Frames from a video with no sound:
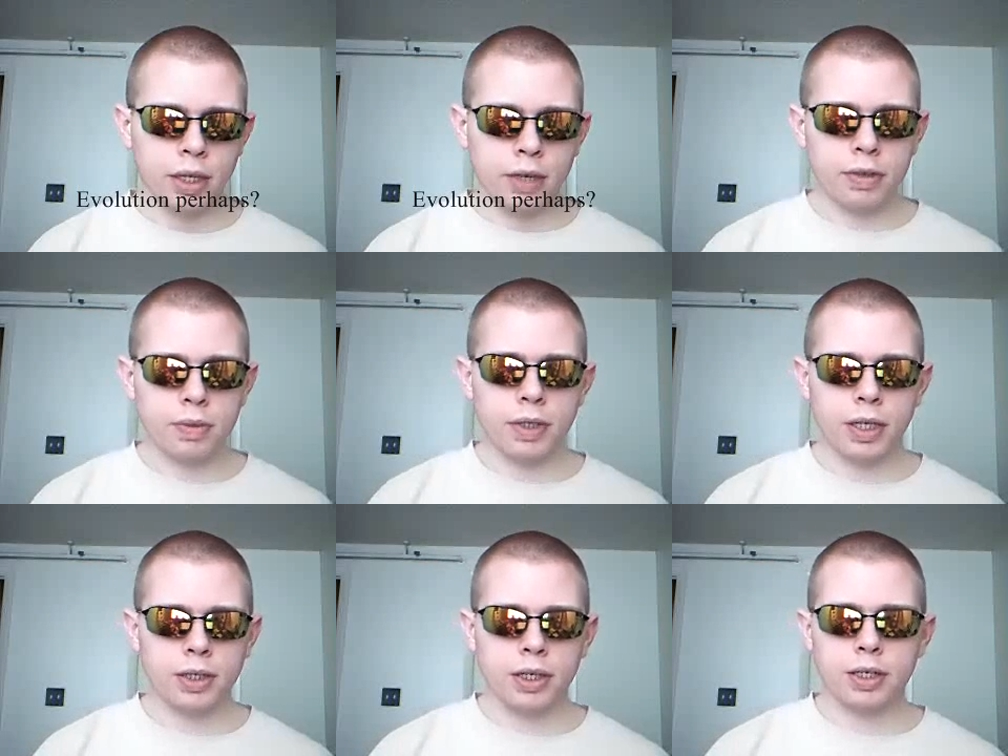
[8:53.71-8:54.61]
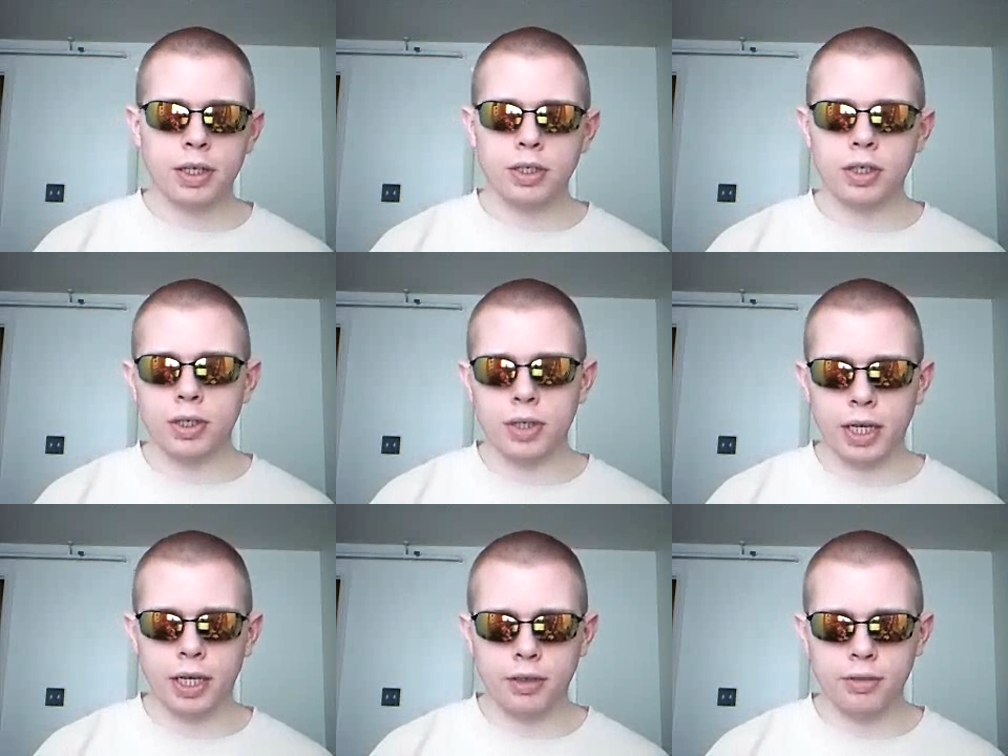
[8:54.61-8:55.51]
If something is an intelligent
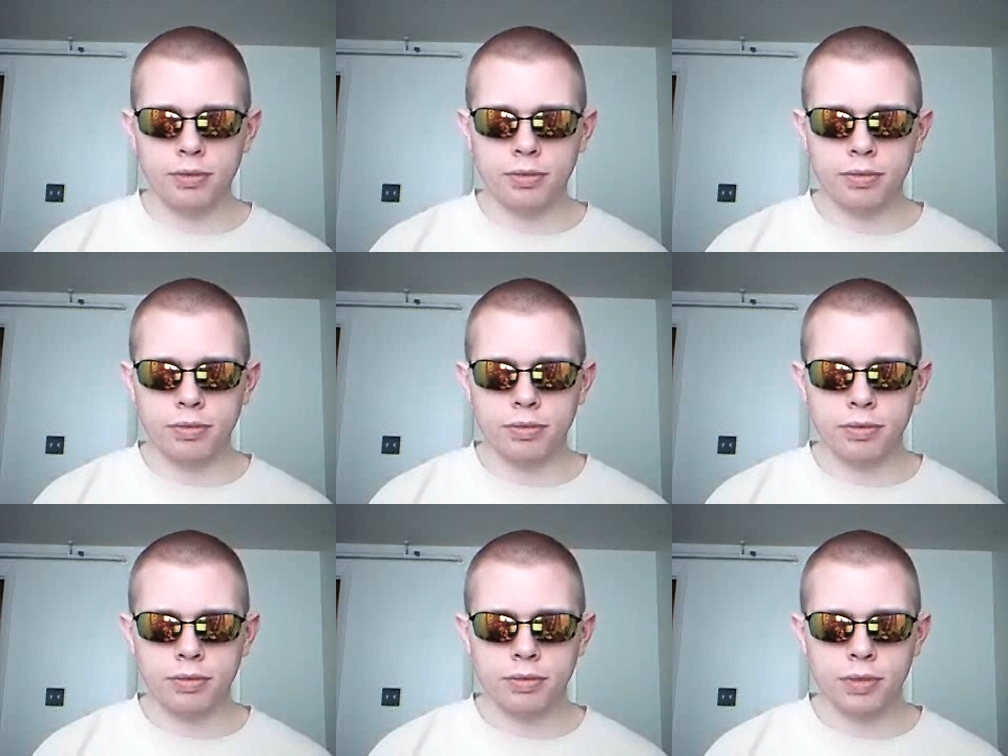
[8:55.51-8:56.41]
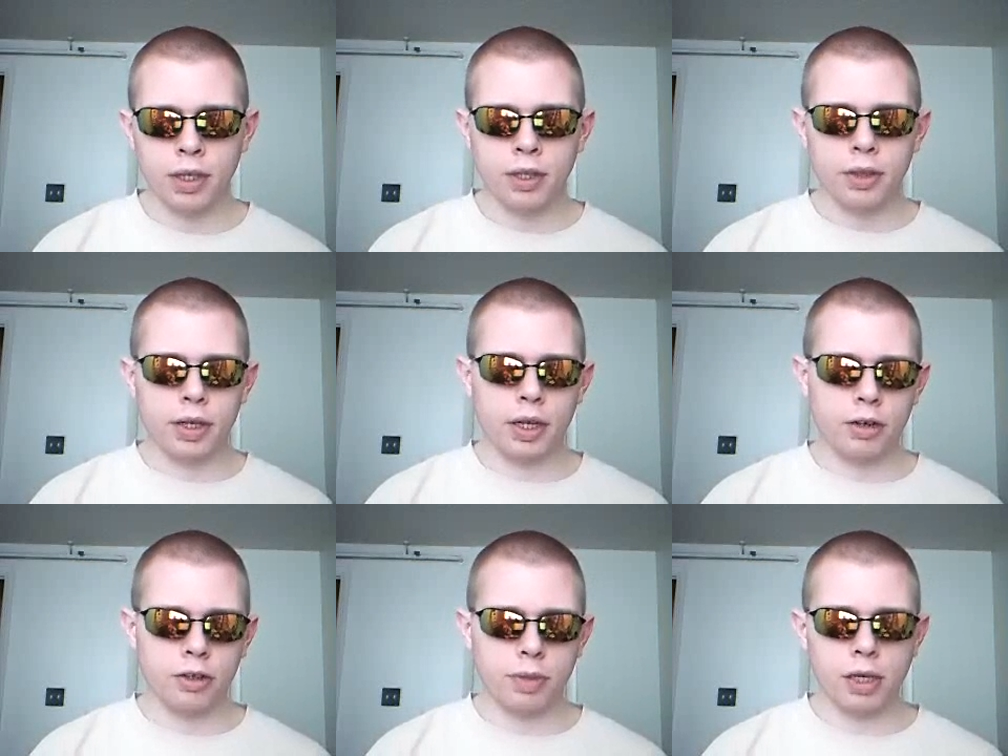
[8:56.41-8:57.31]
design, then
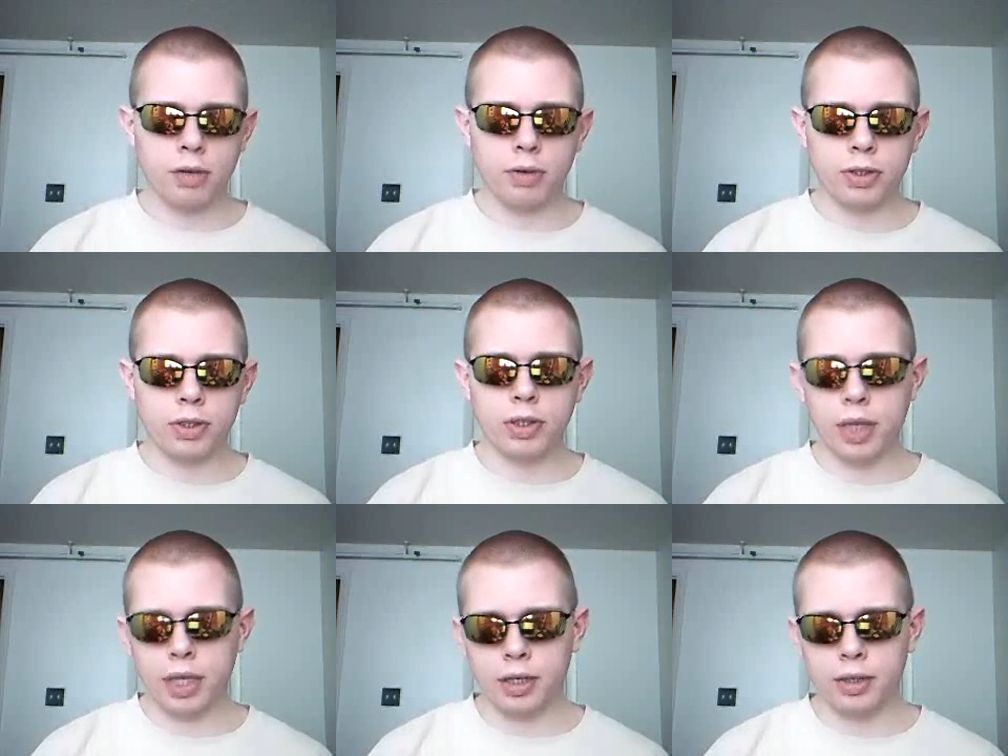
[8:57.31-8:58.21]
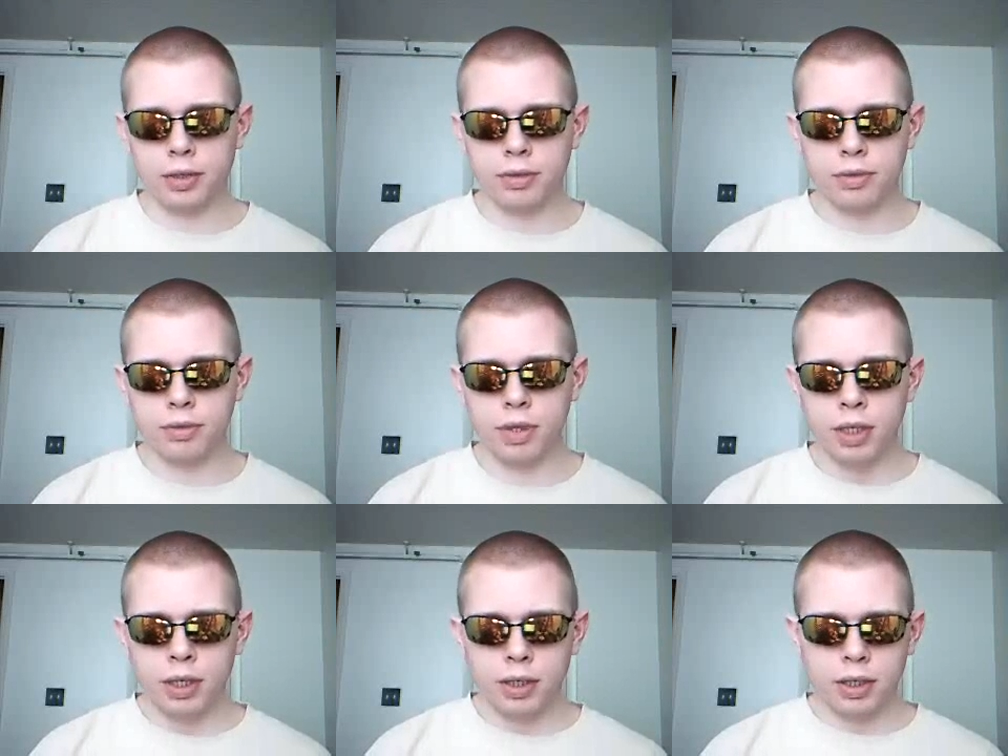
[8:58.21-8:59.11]
how did the being in question design it?
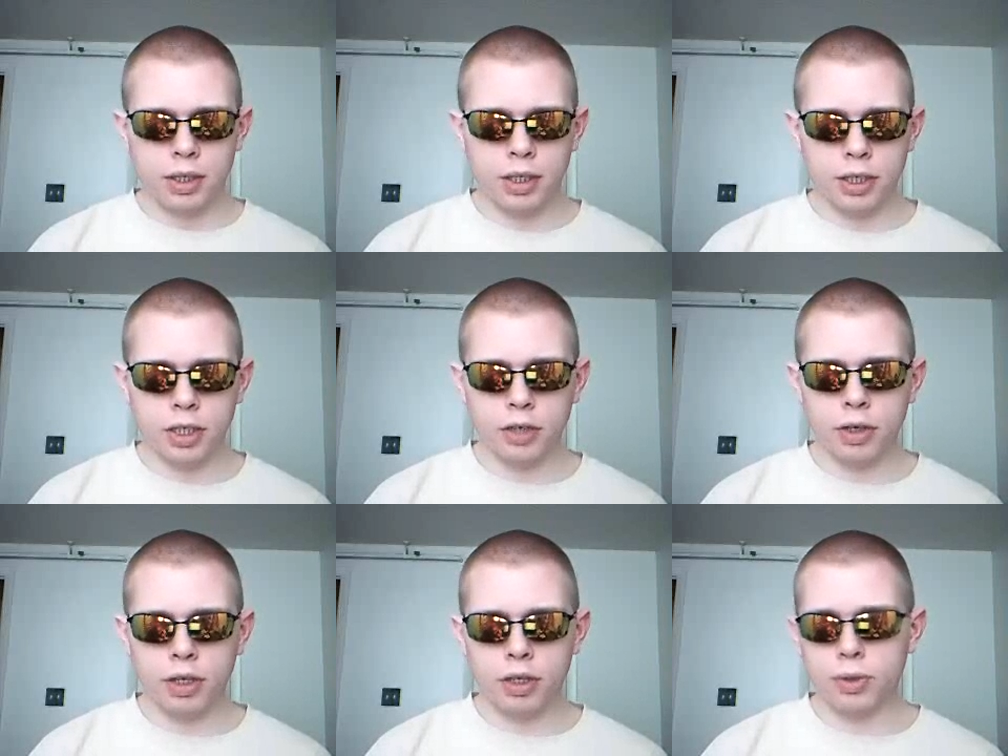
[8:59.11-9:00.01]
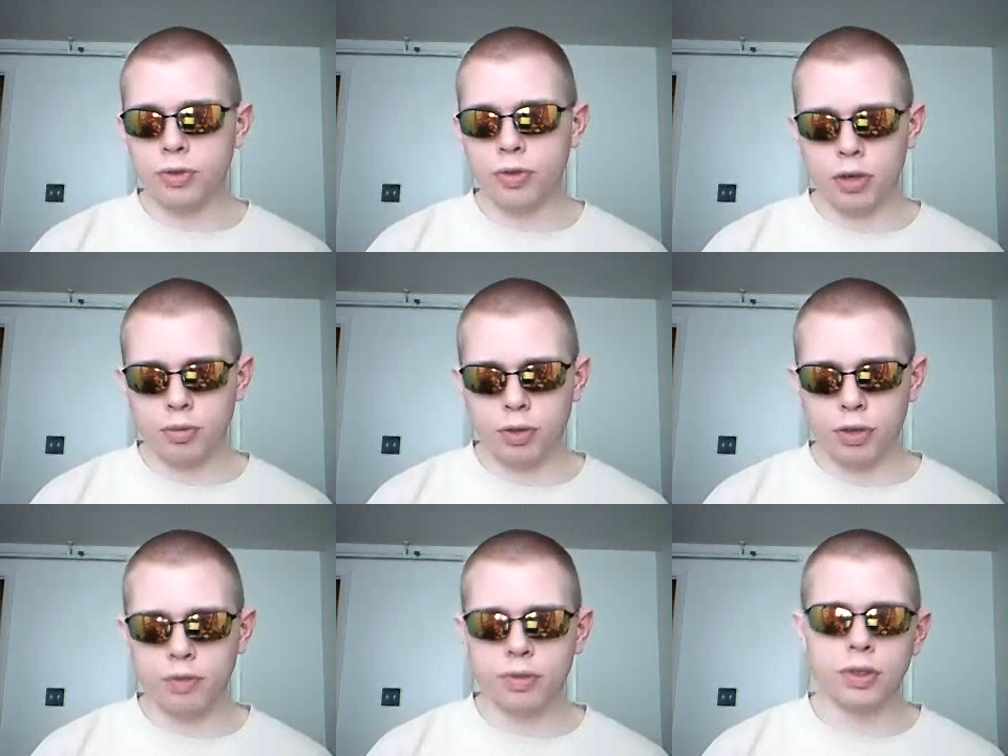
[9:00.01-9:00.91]
Did he, she, or it use a drawing
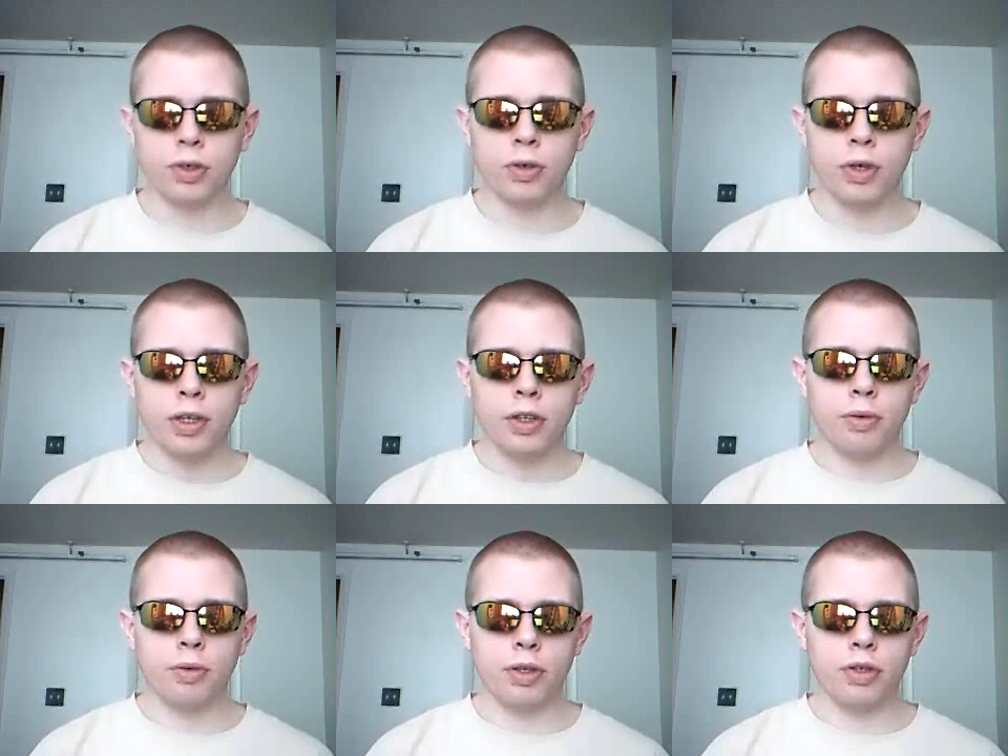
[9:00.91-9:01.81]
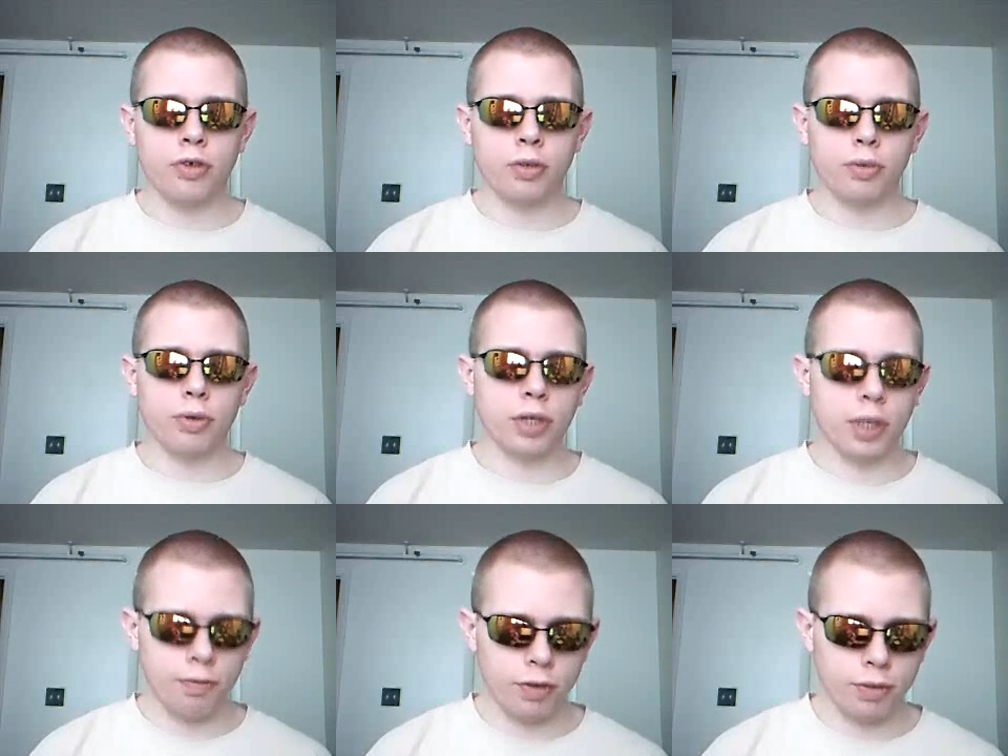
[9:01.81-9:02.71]
board? If so, then where did the drawing board
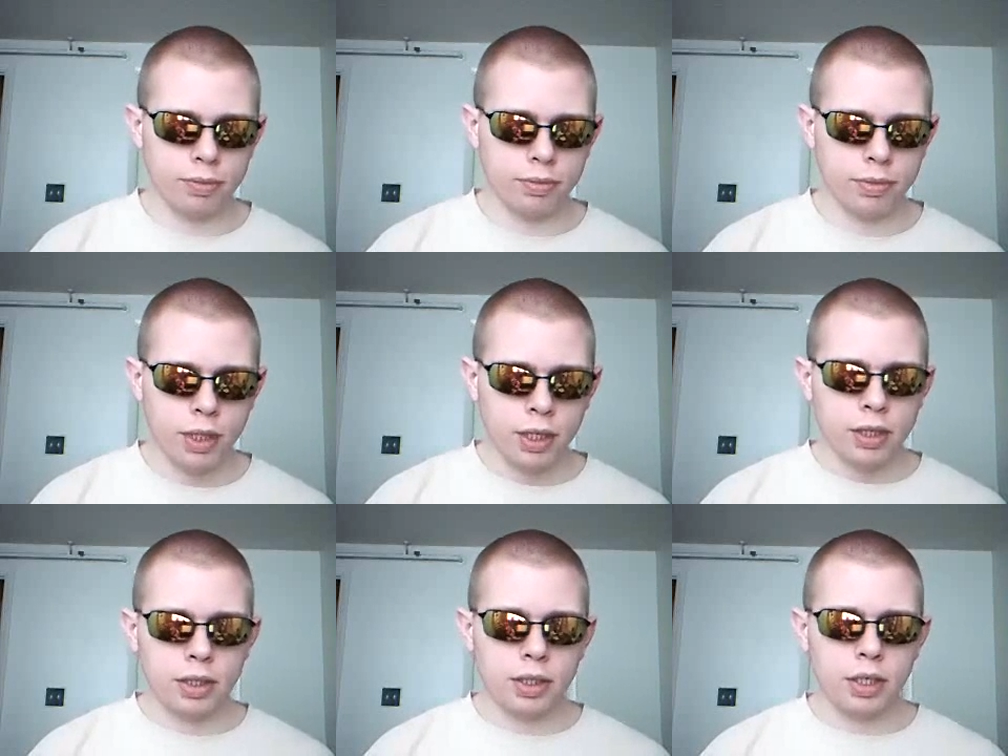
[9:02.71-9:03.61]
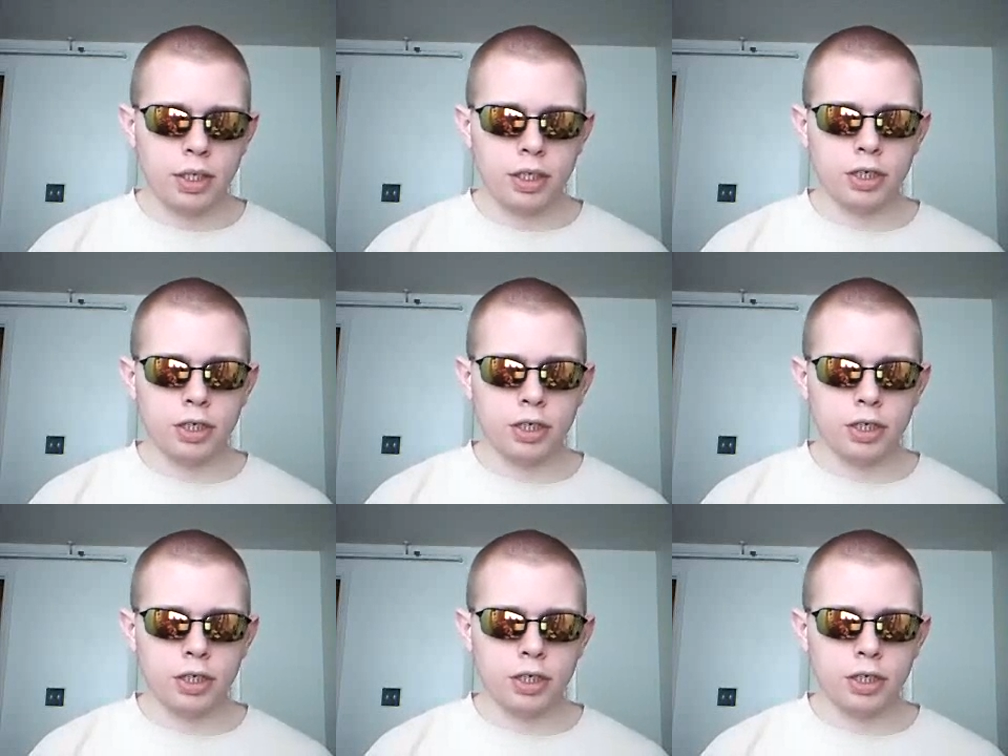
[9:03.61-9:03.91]
come from? Did he,